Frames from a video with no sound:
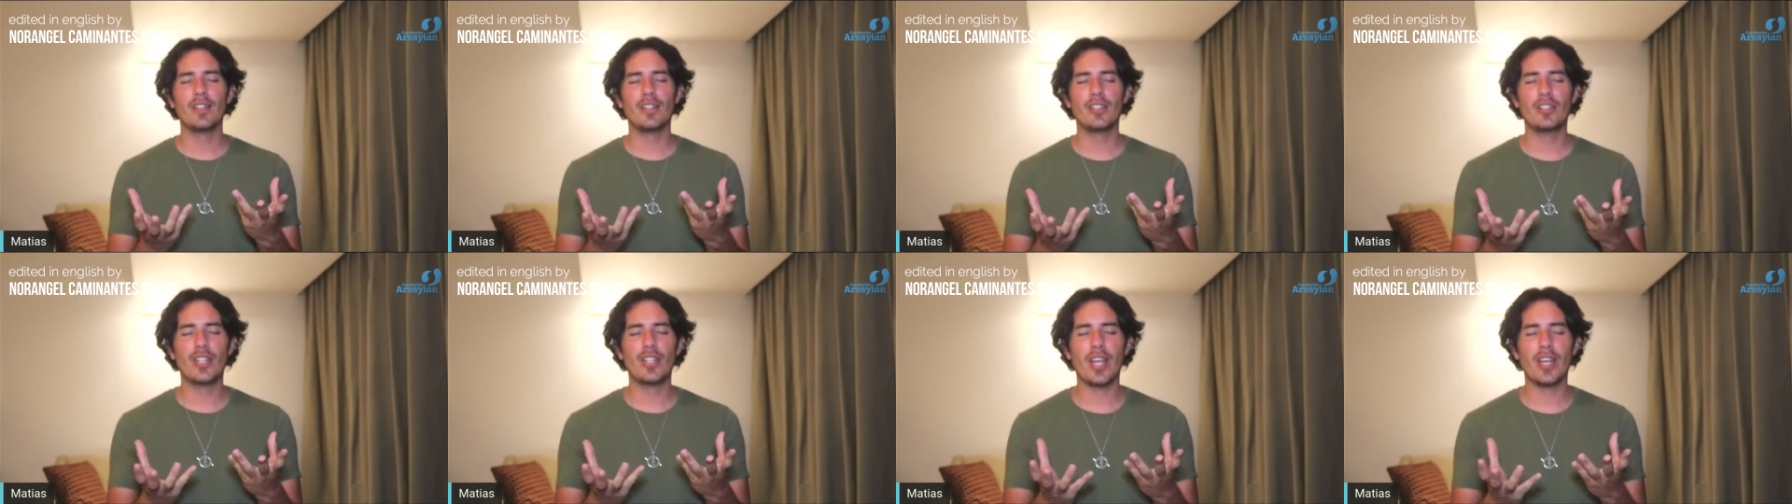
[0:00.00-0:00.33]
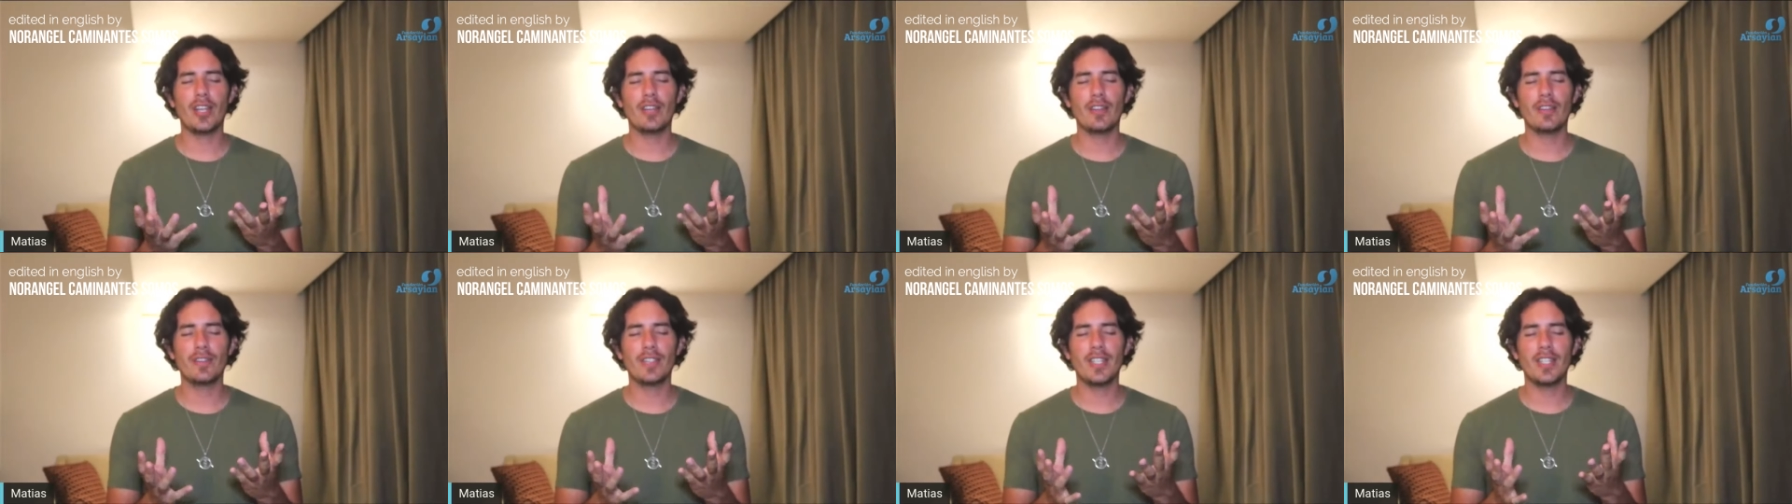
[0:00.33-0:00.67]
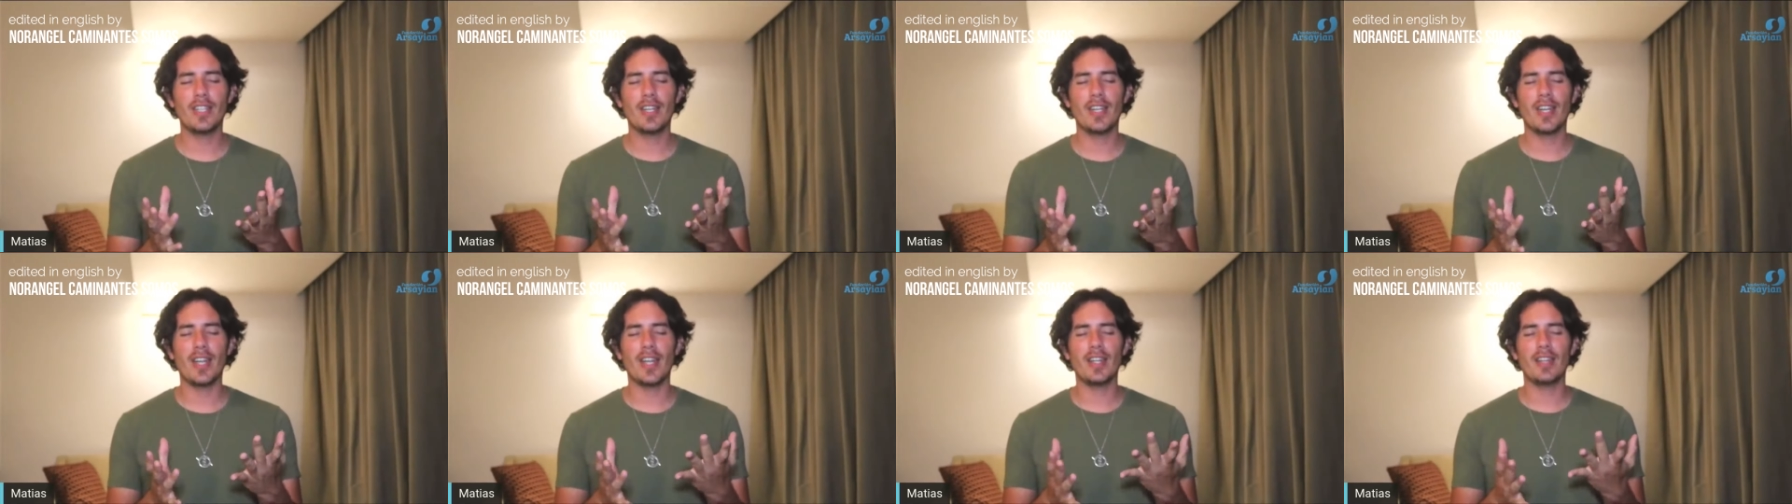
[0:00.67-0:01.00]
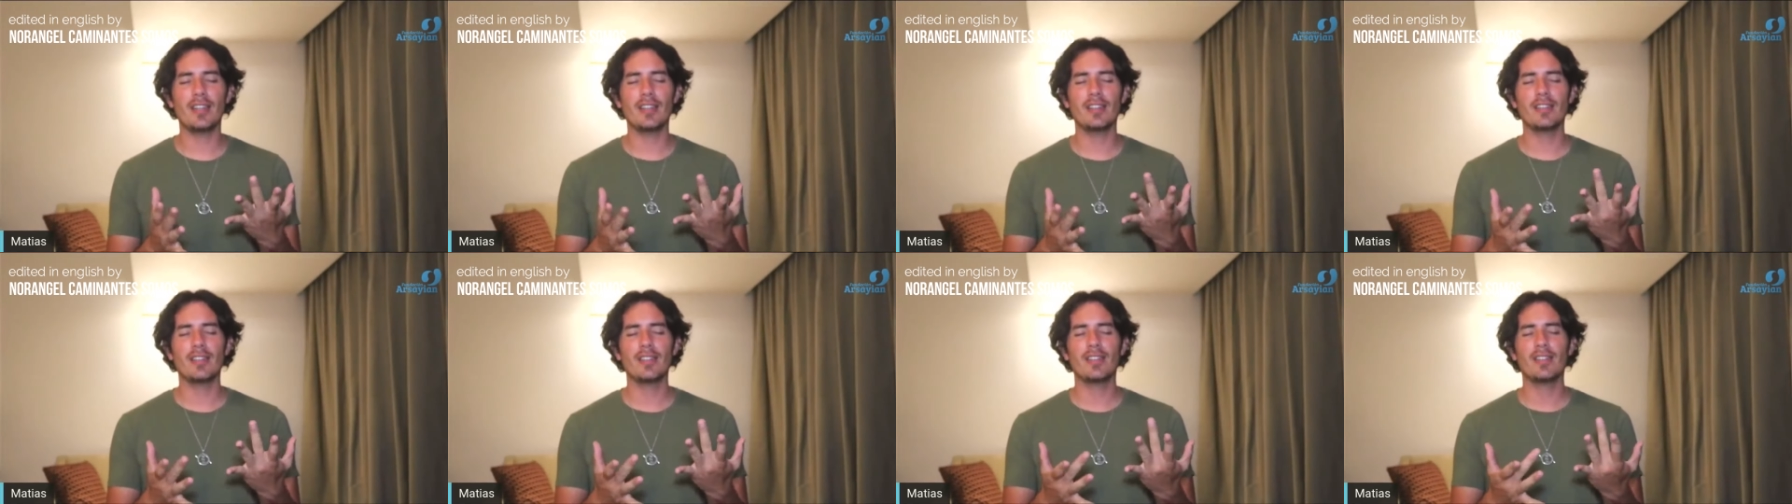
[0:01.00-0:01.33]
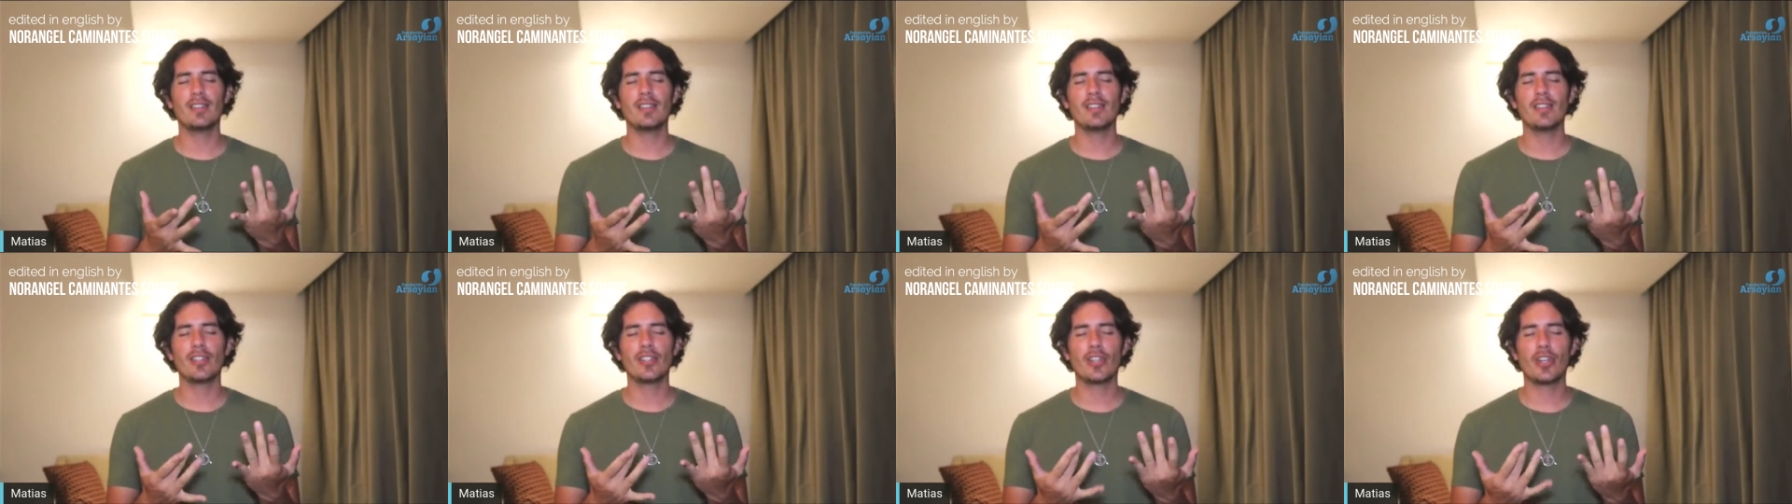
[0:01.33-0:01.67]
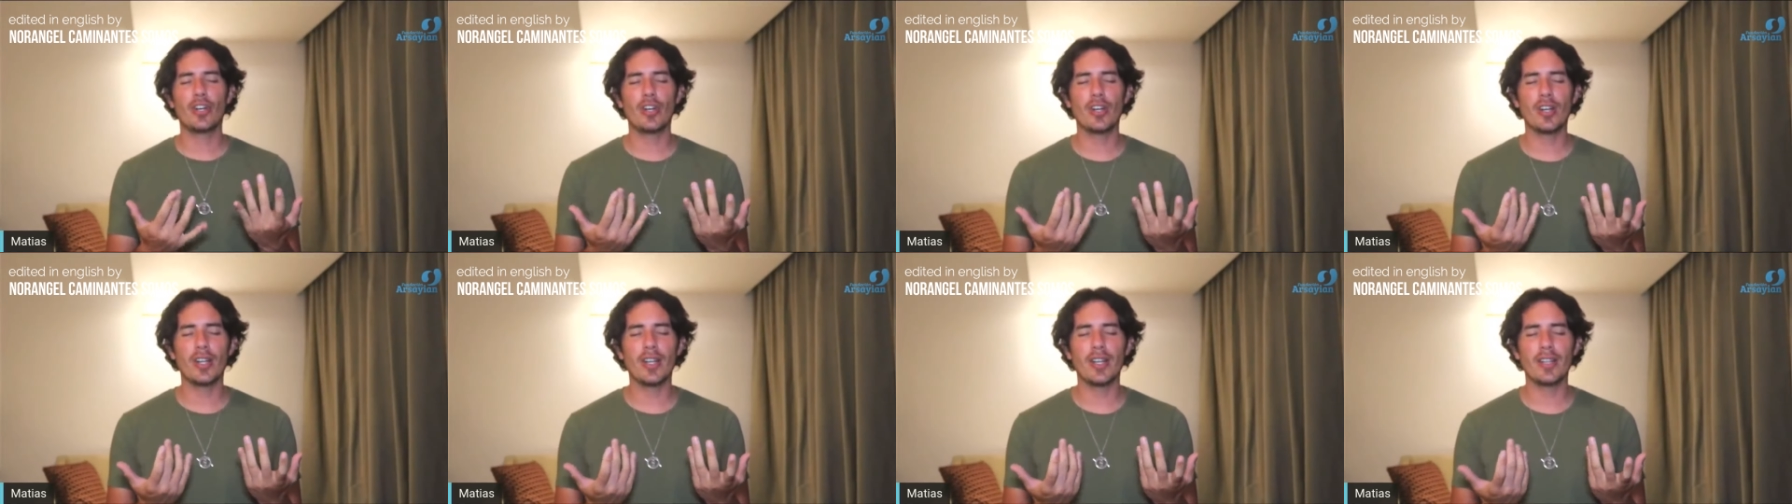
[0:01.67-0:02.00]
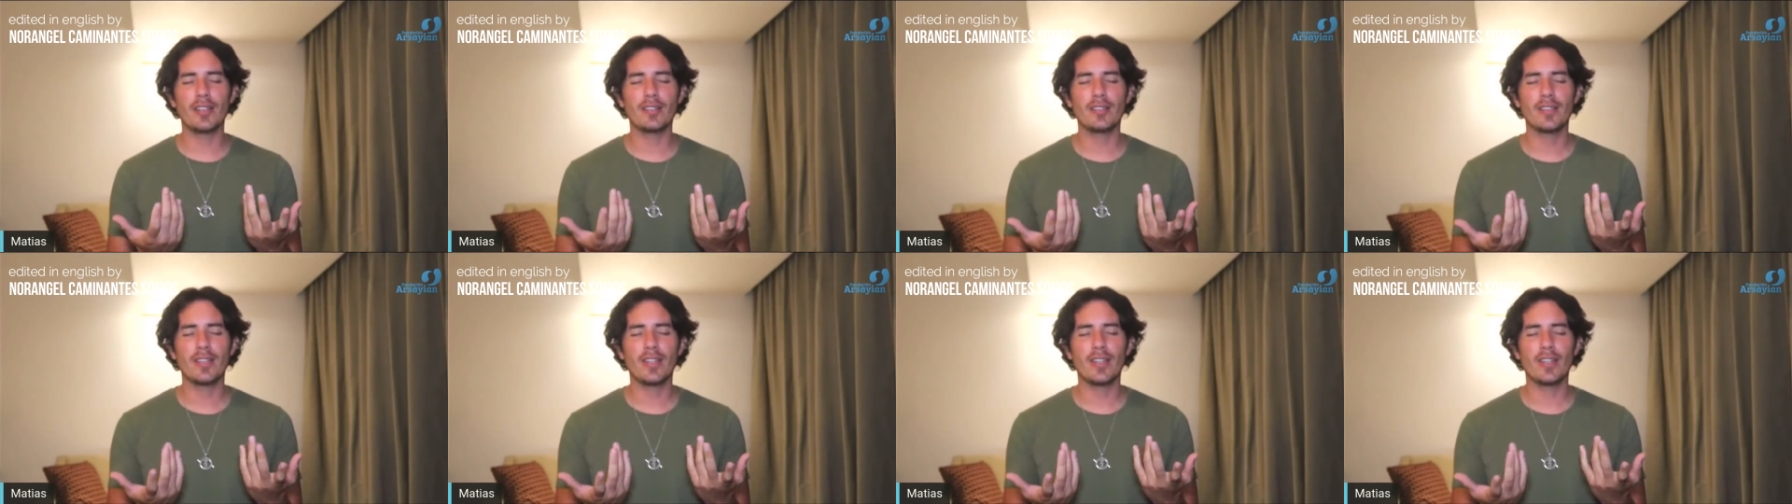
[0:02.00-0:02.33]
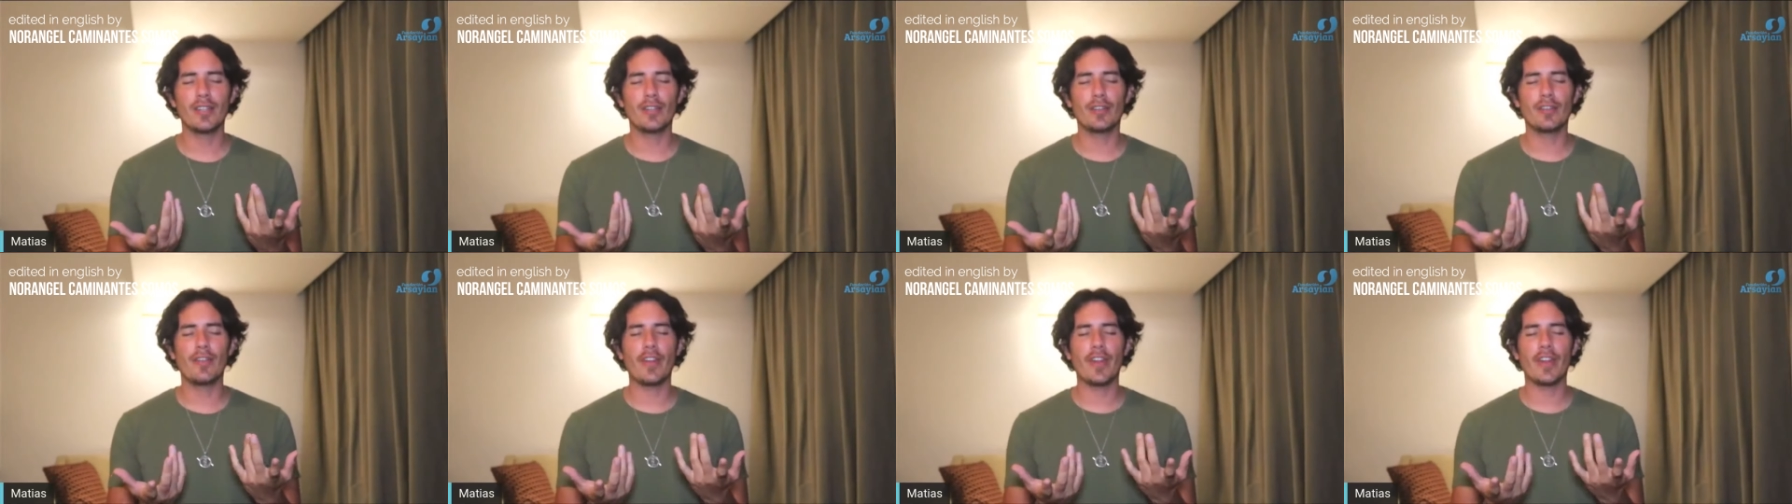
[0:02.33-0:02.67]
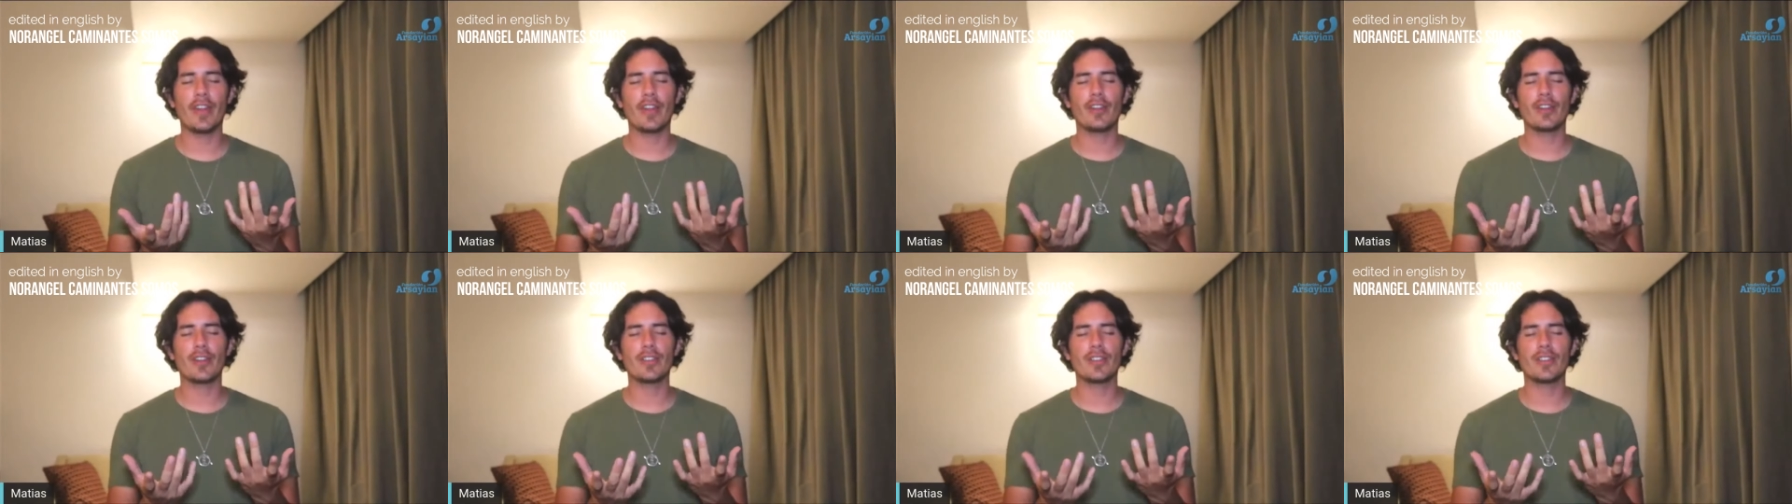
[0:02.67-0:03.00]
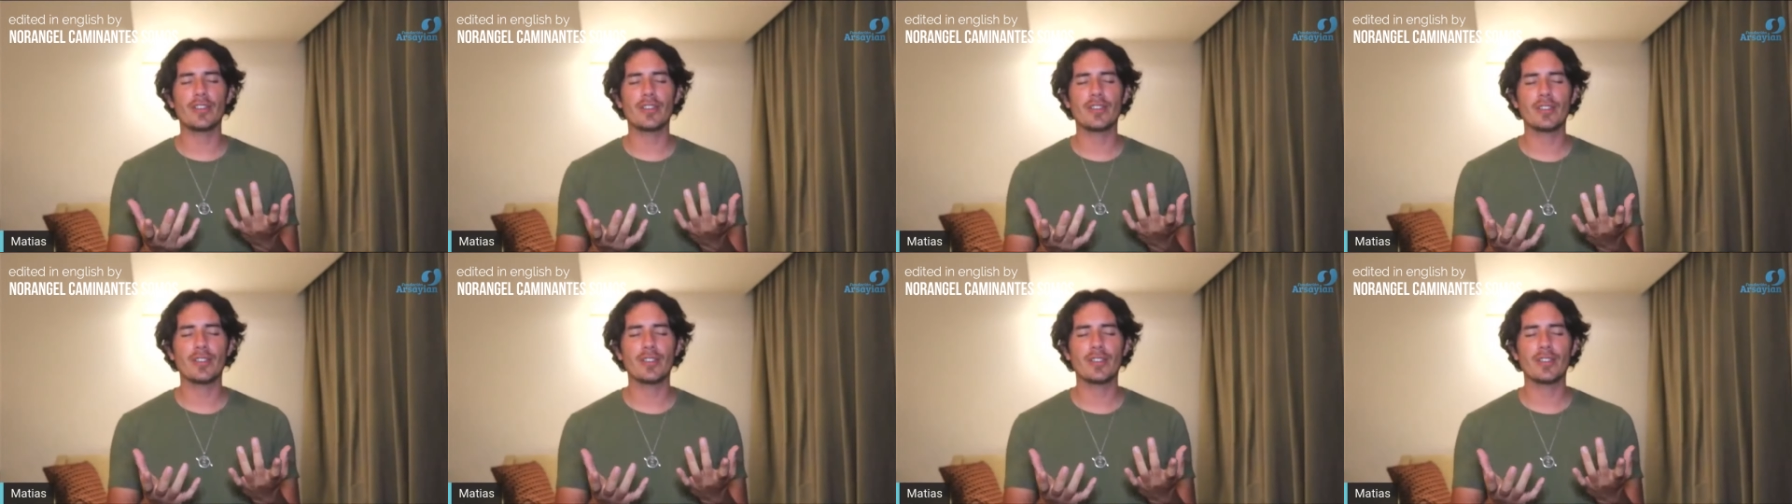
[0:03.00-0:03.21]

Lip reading: the chain of DNA curling in your fingers.